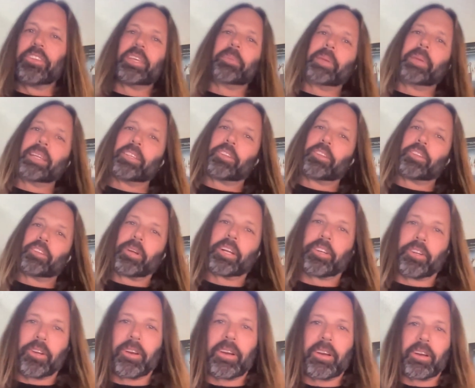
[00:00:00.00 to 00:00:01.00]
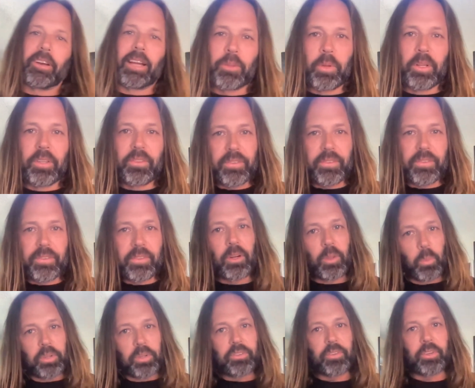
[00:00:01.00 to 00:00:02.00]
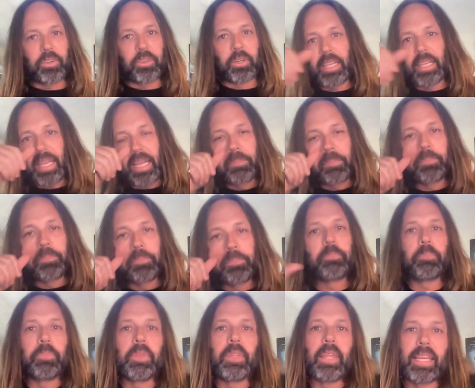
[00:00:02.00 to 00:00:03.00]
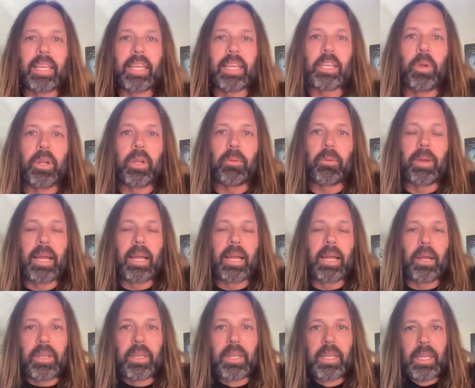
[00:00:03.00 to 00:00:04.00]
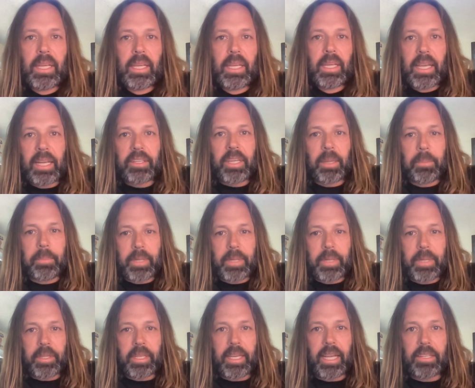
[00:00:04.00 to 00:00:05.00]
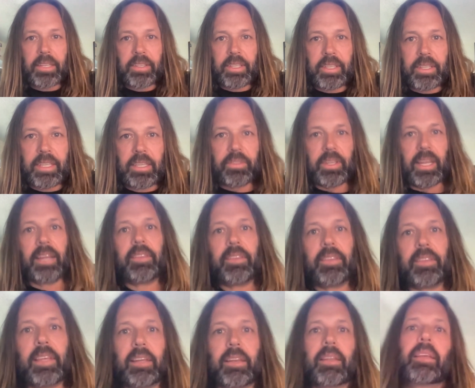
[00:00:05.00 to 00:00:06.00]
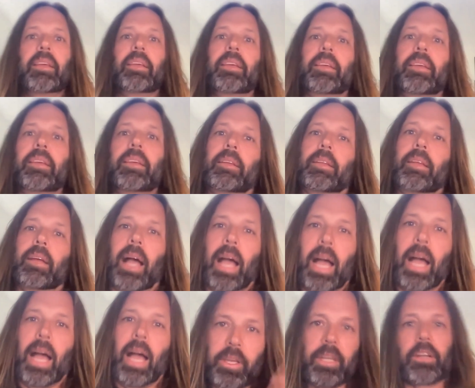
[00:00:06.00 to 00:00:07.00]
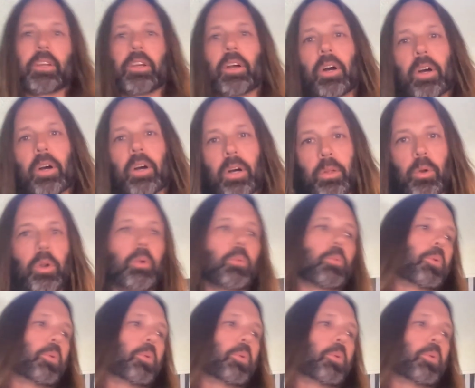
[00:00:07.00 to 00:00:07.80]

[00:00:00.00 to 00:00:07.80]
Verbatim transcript: usually the DP and the director are out the ones they're the ones that are like kind of like going around and and coming up with the ideas, and then I'll get a call,